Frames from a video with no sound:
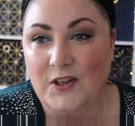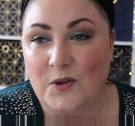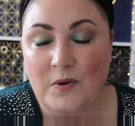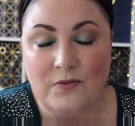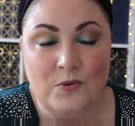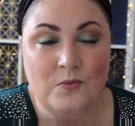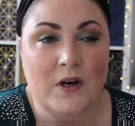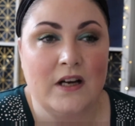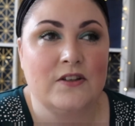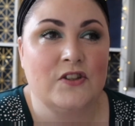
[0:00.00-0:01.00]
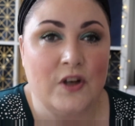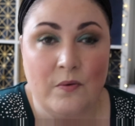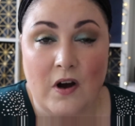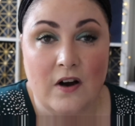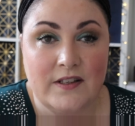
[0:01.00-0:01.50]
you have all worked
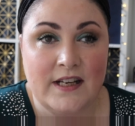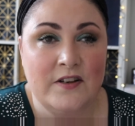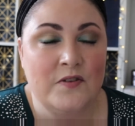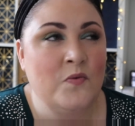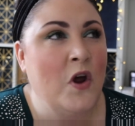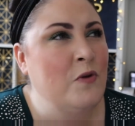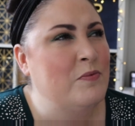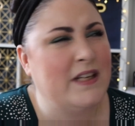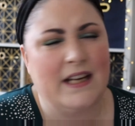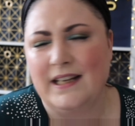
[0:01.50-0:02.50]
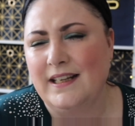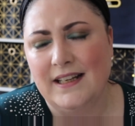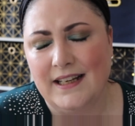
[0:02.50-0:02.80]
so hard, and nobody